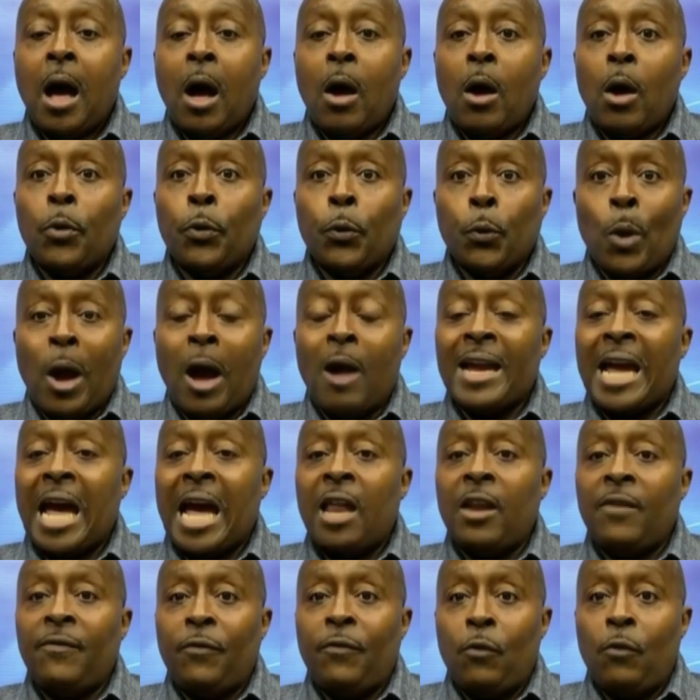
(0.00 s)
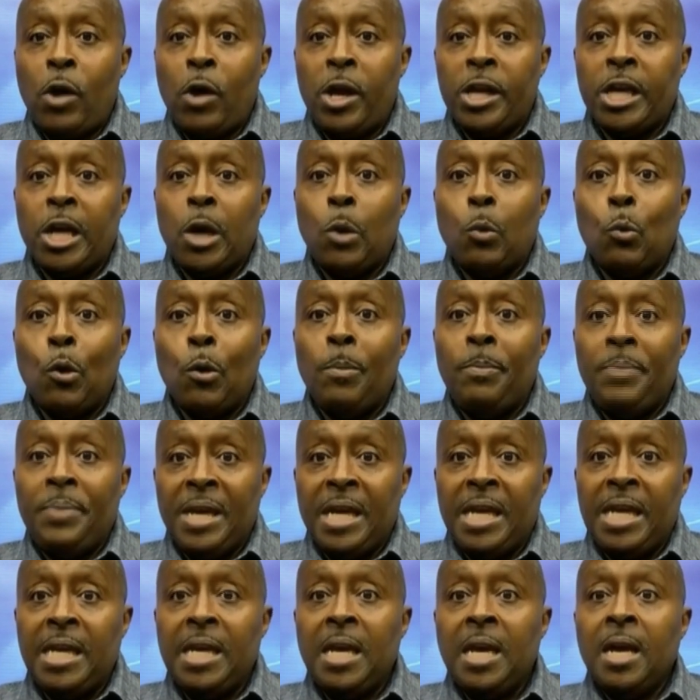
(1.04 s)
throughout California will
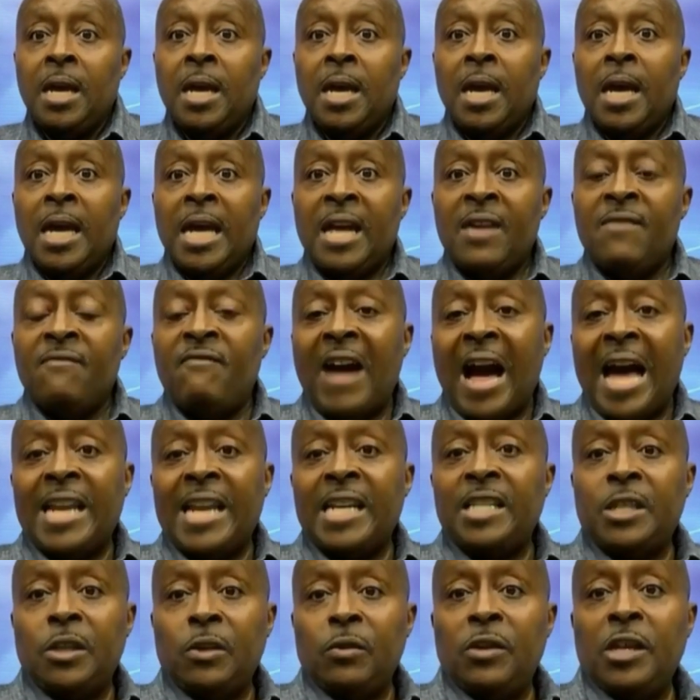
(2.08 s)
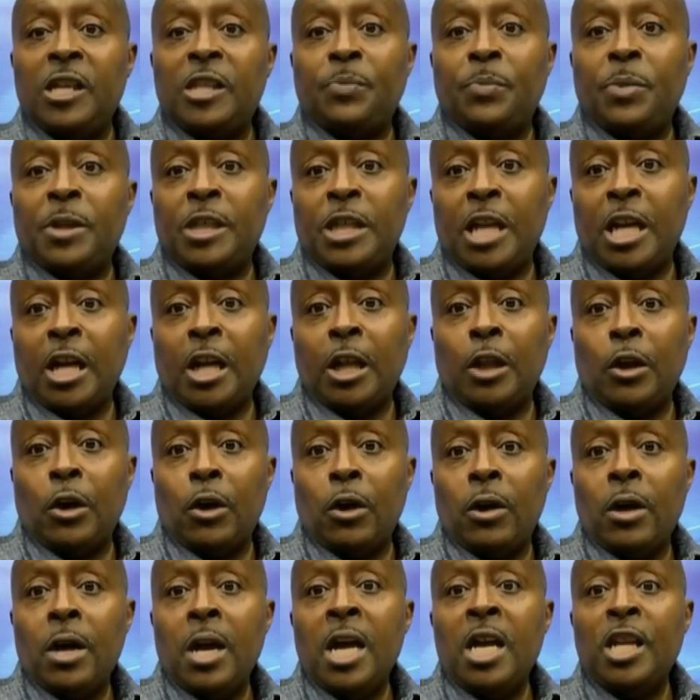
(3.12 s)
be invited to this
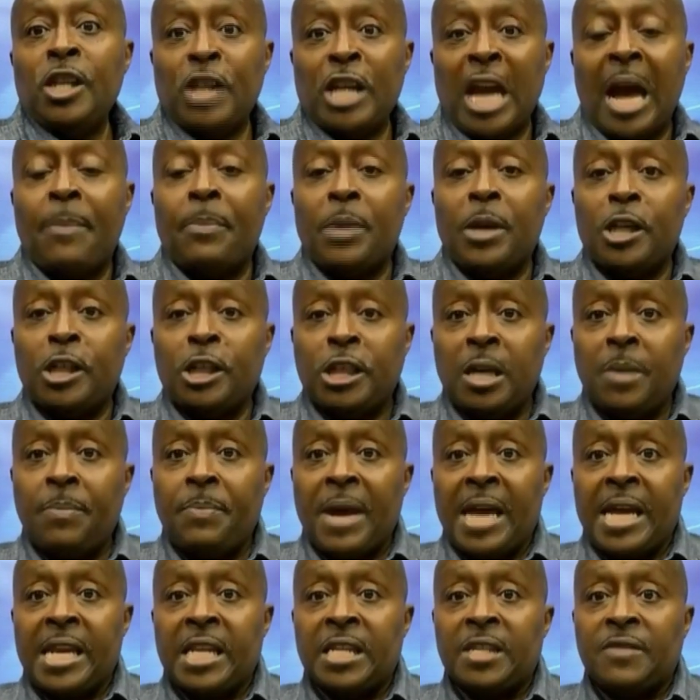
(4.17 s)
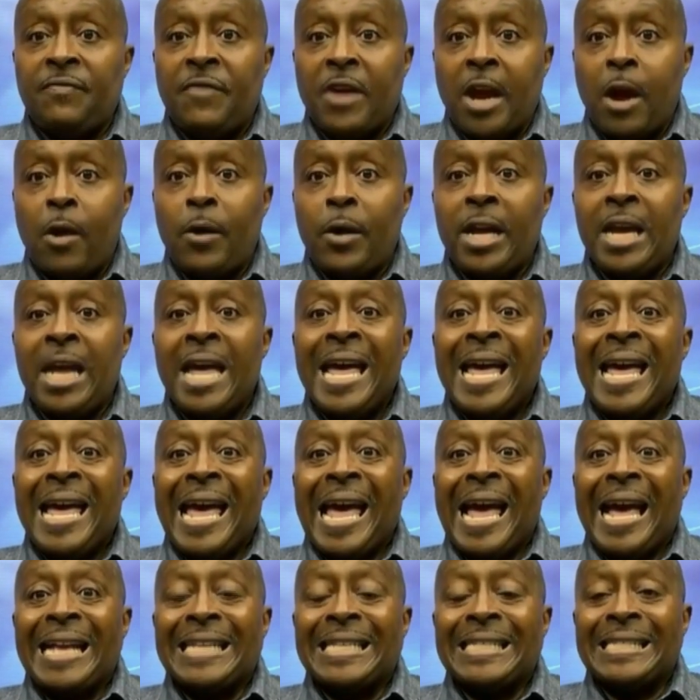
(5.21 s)
particular championship. And it's very
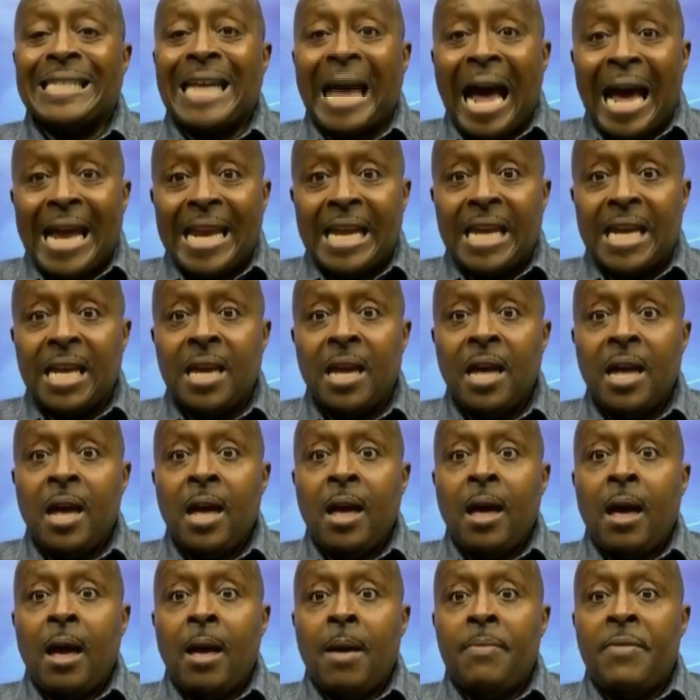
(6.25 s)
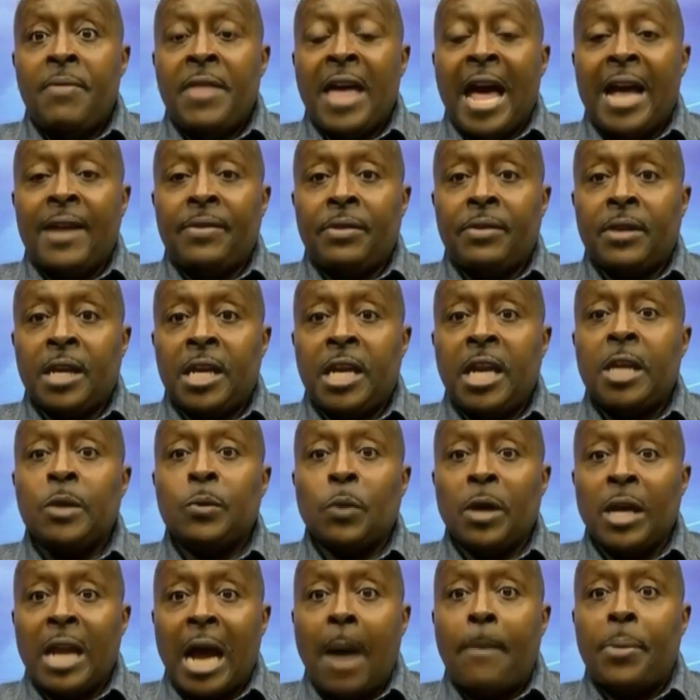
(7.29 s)
exciting that the kids will
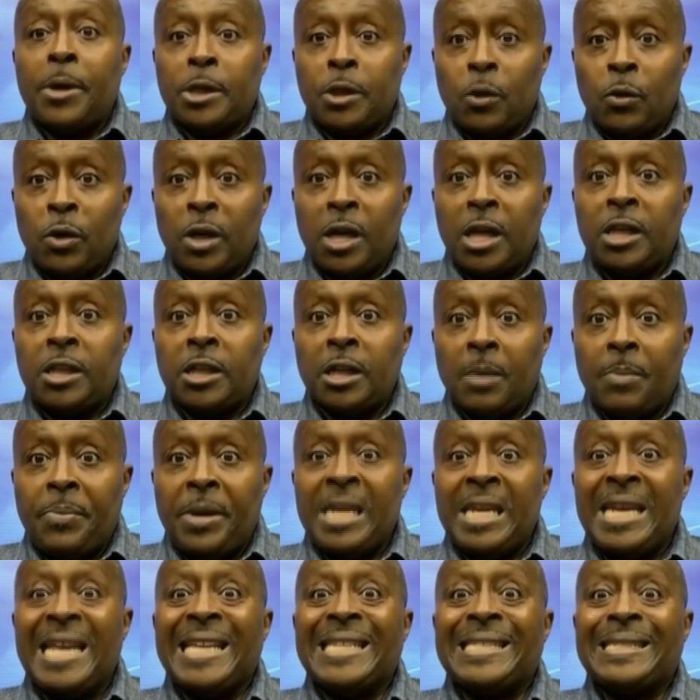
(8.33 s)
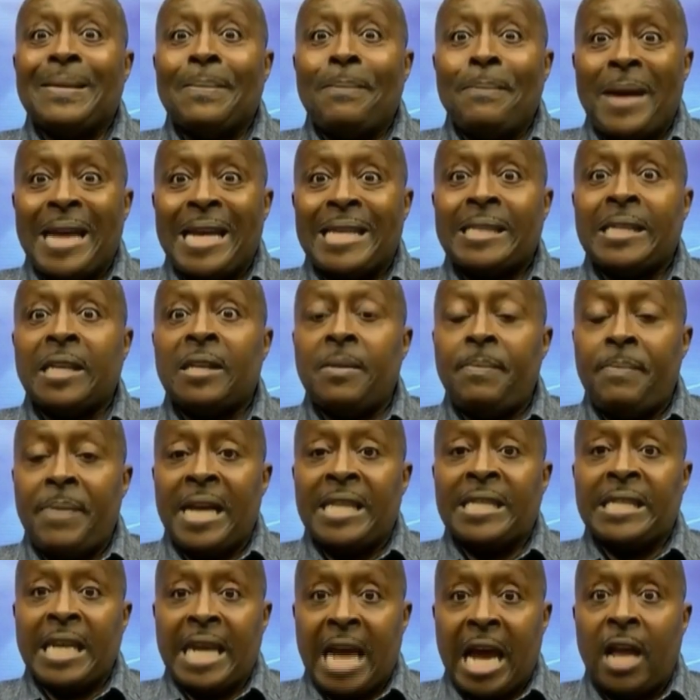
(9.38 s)
get an opportunity to compete against the best of the
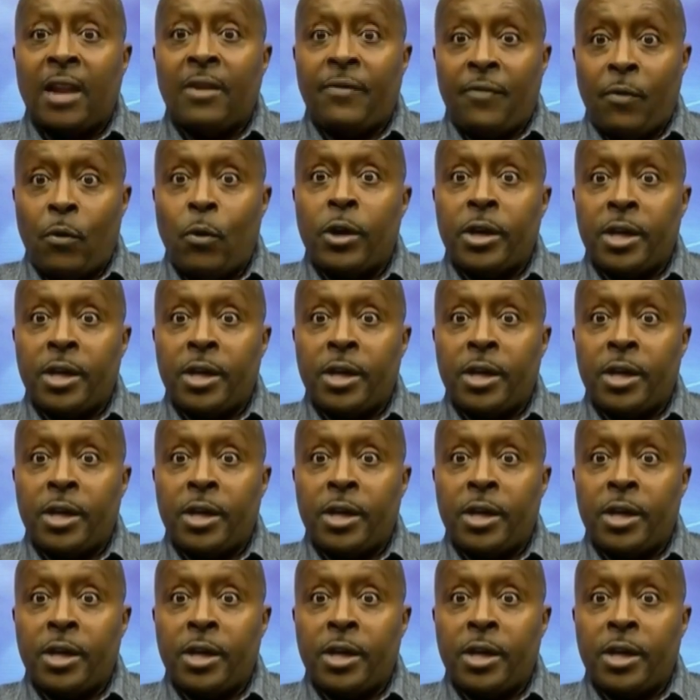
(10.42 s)
best in California.